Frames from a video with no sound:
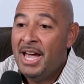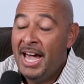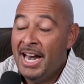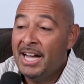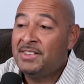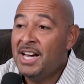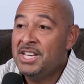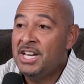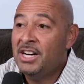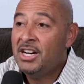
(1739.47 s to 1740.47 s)
And I'll tell
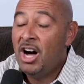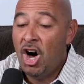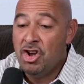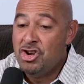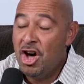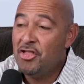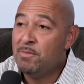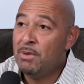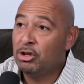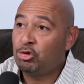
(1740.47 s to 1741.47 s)
you, another
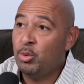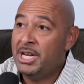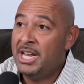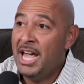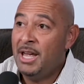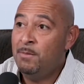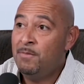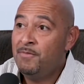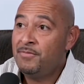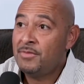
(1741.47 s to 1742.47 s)
must win game
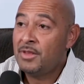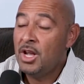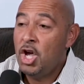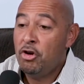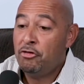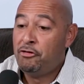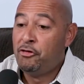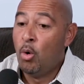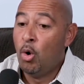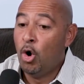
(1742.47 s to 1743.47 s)

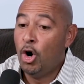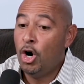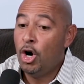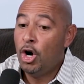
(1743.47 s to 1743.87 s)
for